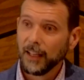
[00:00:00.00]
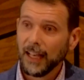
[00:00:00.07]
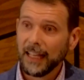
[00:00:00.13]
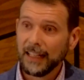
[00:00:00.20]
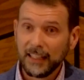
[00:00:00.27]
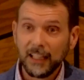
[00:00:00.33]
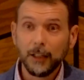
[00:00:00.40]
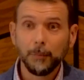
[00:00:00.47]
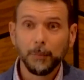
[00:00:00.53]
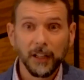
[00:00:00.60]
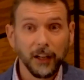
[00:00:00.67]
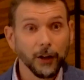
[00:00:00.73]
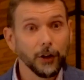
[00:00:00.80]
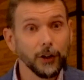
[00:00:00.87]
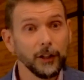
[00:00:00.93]
and keep
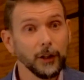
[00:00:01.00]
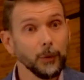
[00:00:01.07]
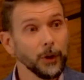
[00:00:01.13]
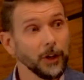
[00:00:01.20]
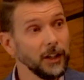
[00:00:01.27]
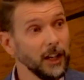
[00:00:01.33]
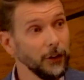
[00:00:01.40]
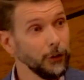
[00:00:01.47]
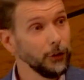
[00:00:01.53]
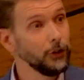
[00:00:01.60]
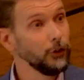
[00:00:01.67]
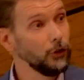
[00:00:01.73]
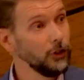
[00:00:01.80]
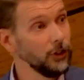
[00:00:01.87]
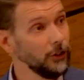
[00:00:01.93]
carrying one another to
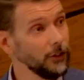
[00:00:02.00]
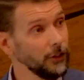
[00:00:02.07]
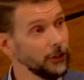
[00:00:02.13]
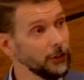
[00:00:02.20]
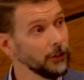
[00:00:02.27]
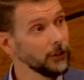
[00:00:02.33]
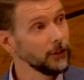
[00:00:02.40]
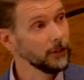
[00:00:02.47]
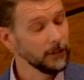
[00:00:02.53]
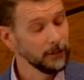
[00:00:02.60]
Jesus.